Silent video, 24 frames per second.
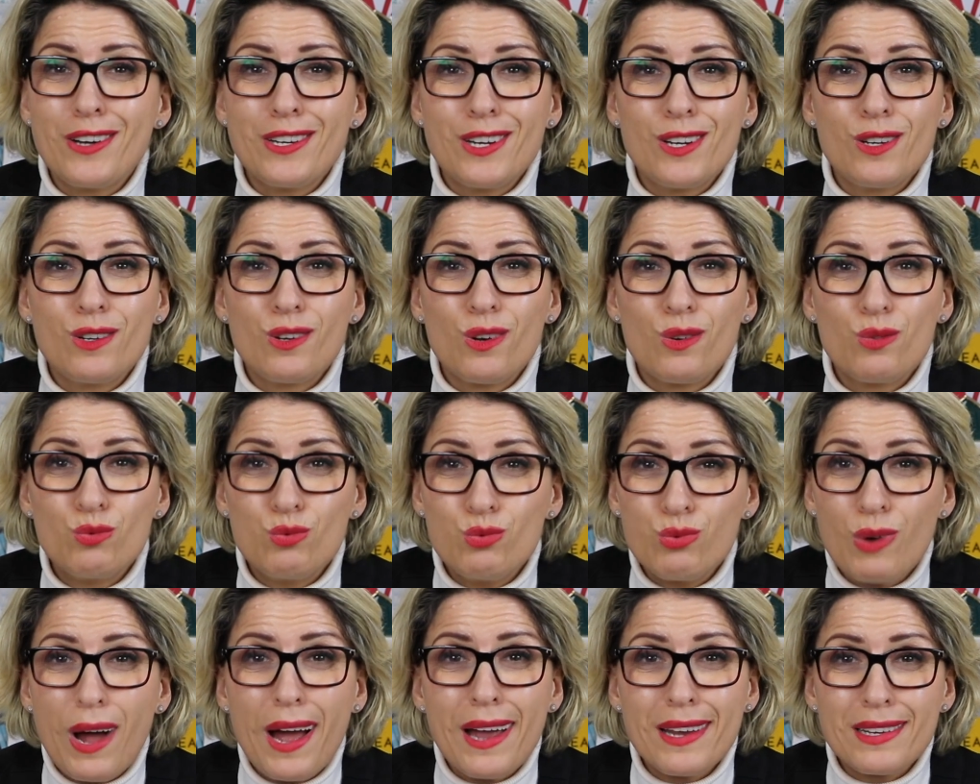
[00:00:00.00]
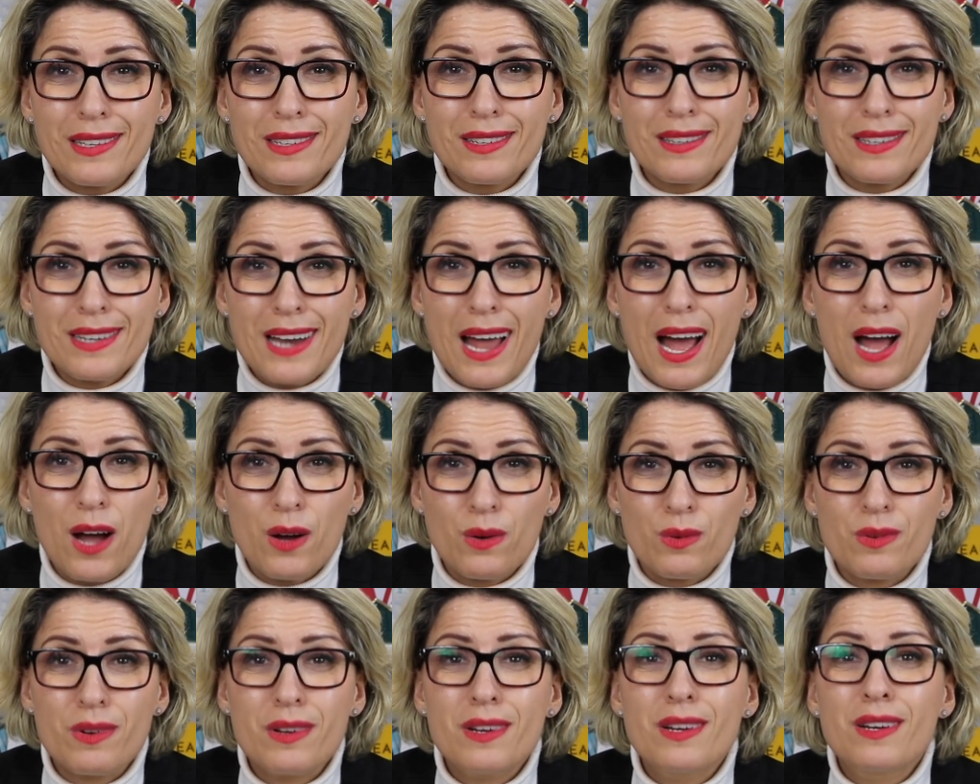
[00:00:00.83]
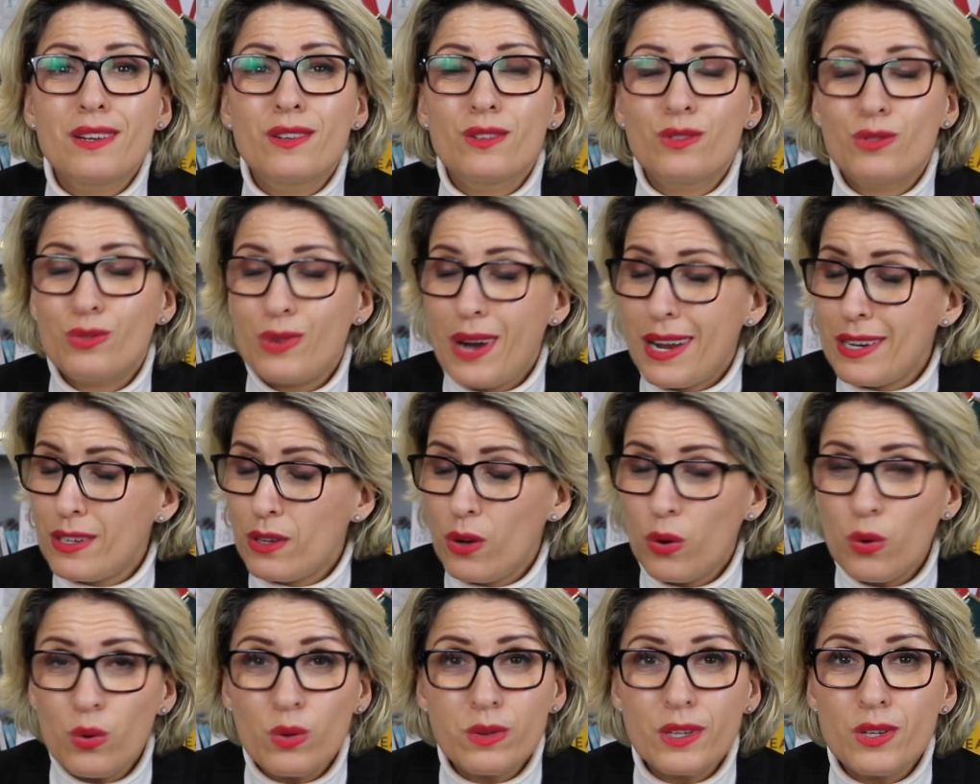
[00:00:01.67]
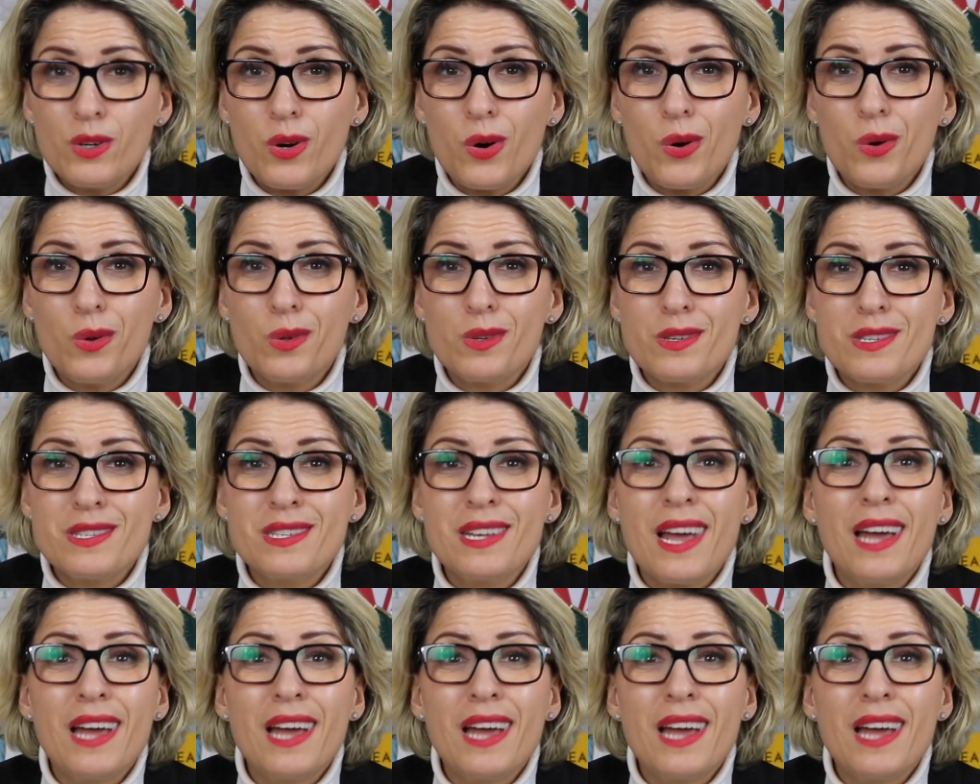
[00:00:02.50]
it right now. Write all the goals